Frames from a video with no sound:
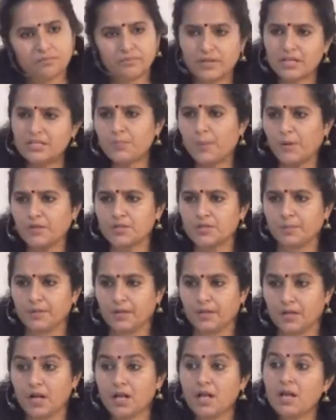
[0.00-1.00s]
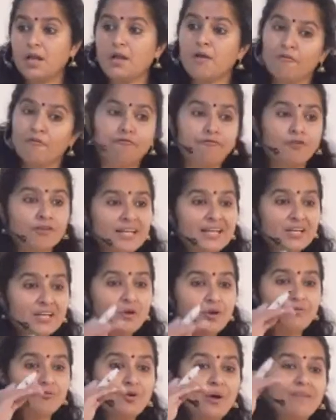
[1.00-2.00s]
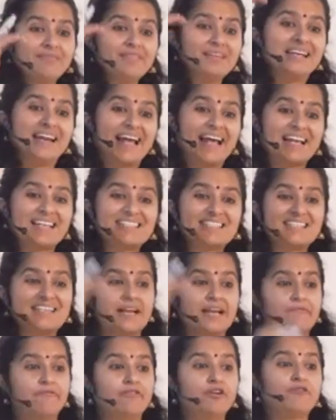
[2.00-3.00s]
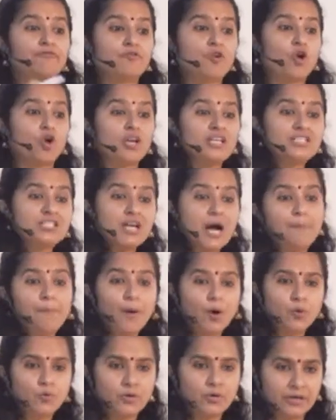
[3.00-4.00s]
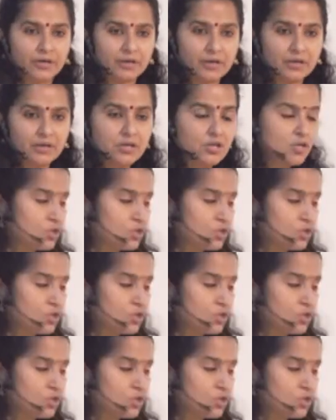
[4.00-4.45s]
It's possible. For that, you have to have the next level of knowledge about it.